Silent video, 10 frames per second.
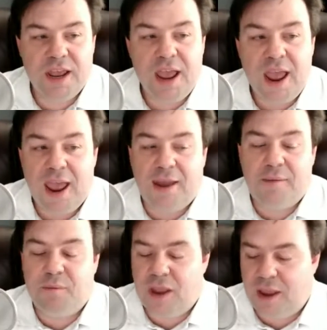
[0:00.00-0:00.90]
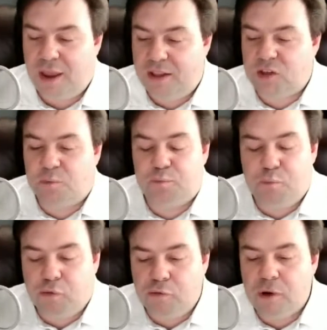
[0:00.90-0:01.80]
And it's a
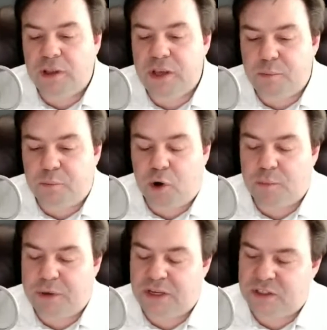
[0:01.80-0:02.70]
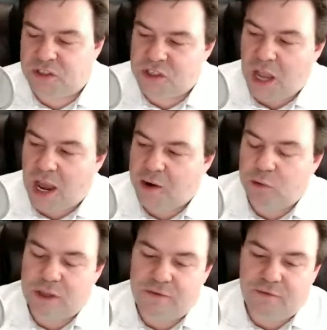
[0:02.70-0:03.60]
brilliant book because it's not
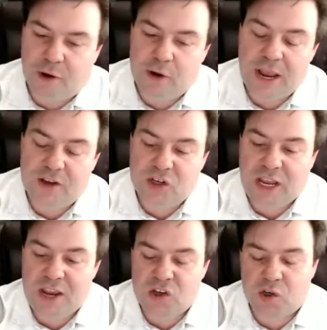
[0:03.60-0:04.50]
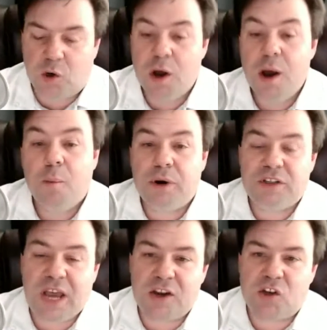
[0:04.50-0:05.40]
only very educational, but
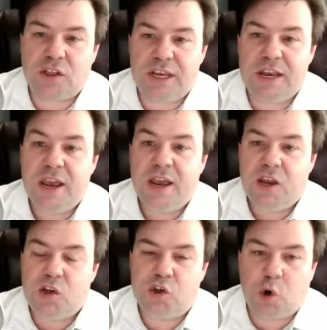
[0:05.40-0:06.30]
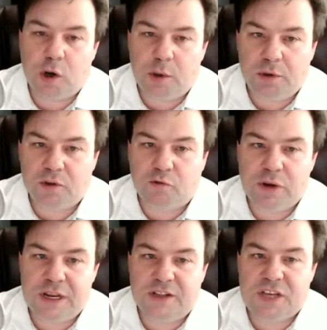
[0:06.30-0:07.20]
it's actually enjoyable to
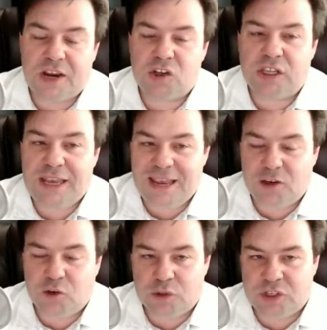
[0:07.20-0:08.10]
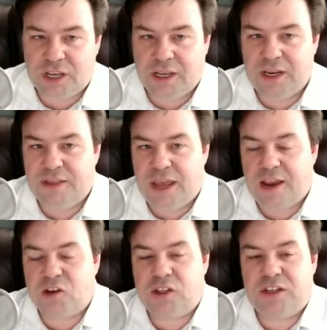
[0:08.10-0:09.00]
read. It's actually interesting. They
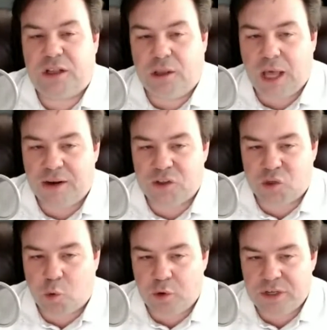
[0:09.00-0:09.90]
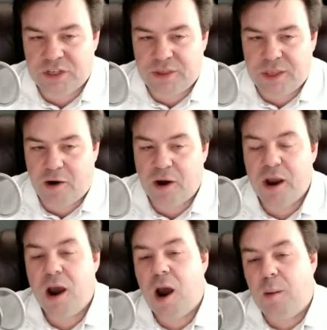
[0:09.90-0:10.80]
actually tell a lot of stories in there
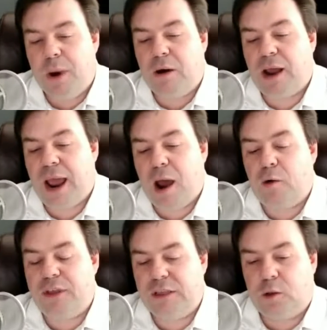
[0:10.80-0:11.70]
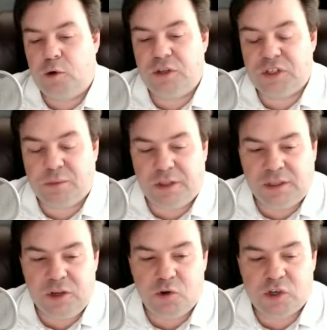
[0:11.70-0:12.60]
about how they learned some of the
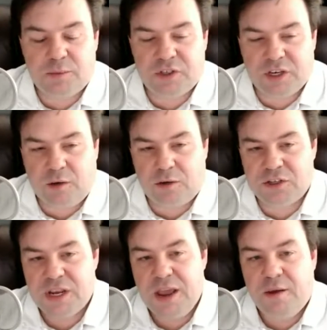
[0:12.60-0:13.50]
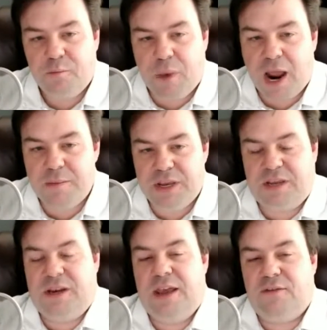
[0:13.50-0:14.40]
leadership skills by
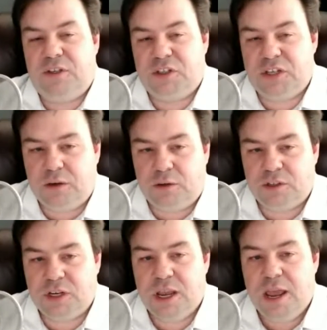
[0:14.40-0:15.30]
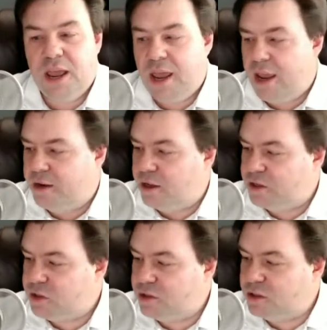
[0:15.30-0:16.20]
being Navy SEALs. And
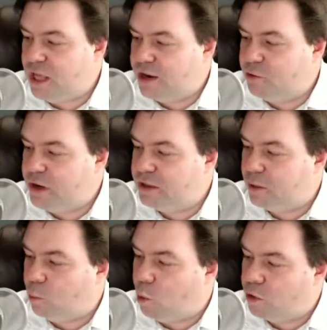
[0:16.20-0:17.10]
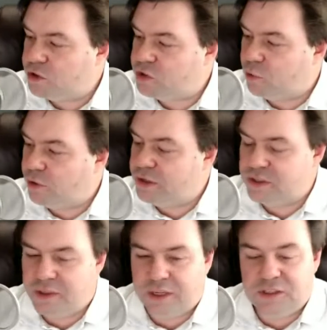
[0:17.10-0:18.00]
so there's a lot of great little war stories
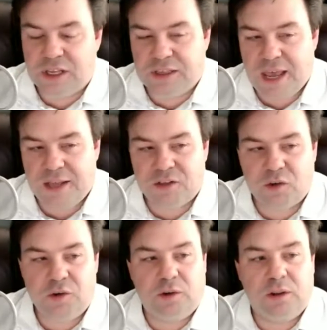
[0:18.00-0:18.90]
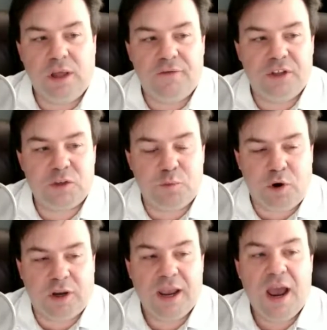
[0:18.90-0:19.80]
and things like that. So you'll love this
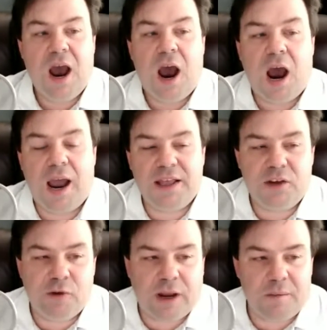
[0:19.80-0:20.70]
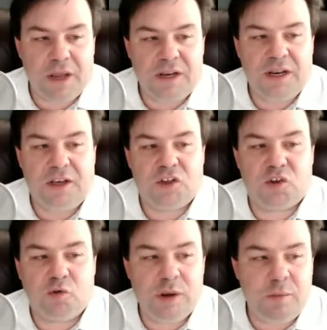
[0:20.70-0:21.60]
book. Highly recommend it.
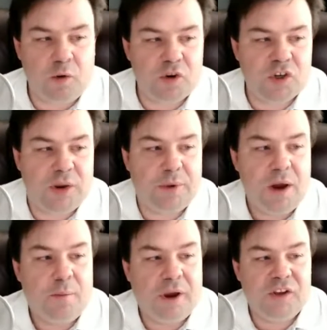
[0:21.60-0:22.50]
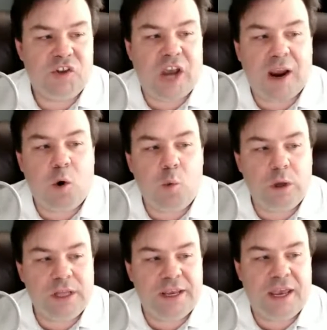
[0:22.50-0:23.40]
Extreme Ownership by Jocko
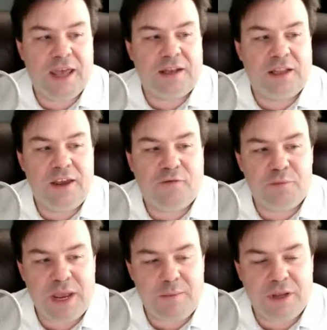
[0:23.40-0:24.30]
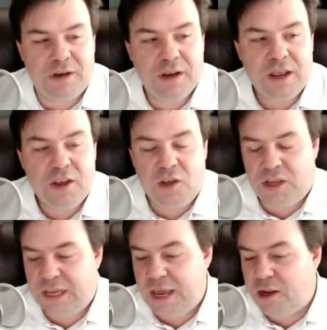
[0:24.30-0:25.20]
Willink and Leif Babin. You
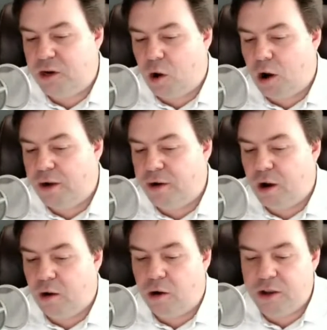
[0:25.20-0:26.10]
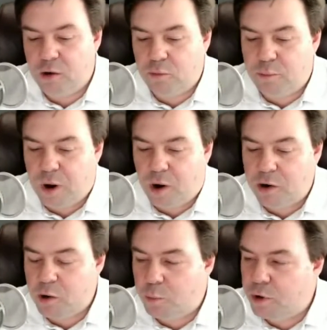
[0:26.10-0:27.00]
can get it on
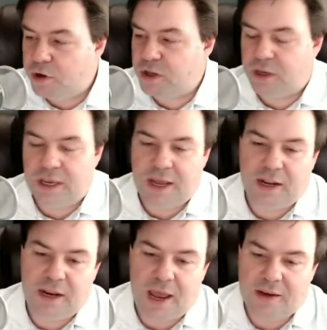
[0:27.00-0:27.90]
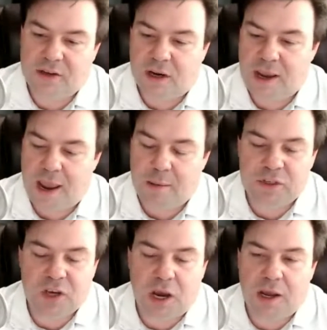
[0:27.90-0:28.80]
audiobook. You can get it at
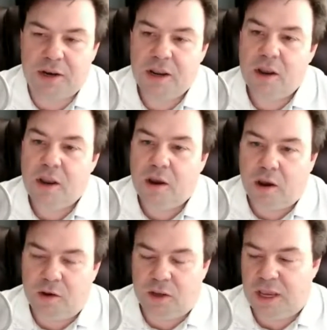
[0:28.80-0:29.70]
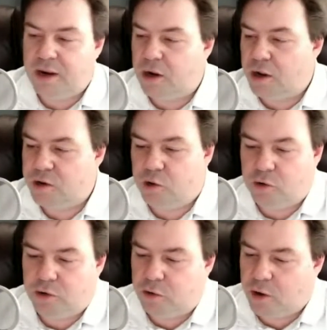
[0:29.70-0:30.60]
Amazon. You can get it on
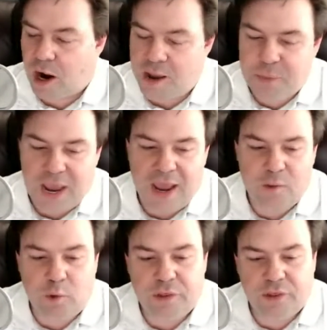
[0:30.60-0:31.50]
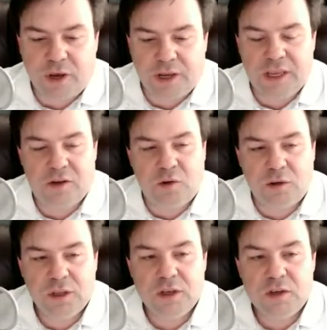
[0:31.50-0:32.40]
your iPad with
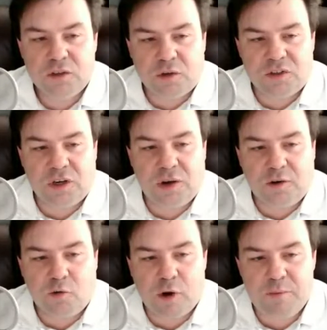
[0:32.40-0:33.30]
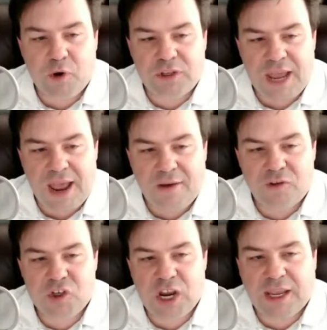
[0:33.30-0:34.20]
Kindle. So it's a great book to have.
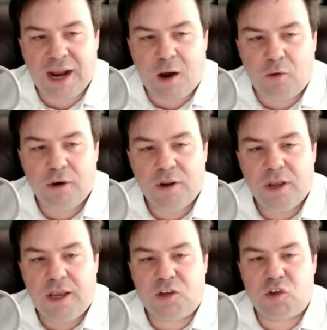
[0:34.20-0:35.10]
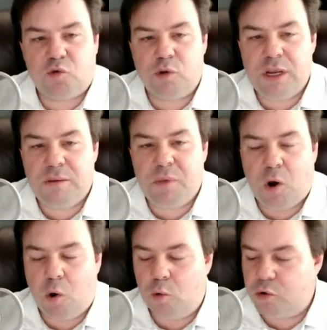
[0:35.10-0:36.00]
Check it out. Extreme
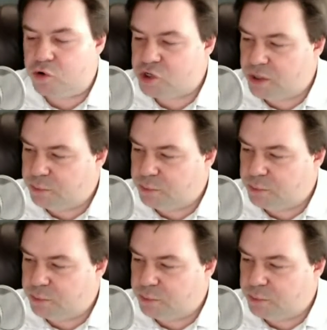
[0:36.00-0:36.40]
Ownership.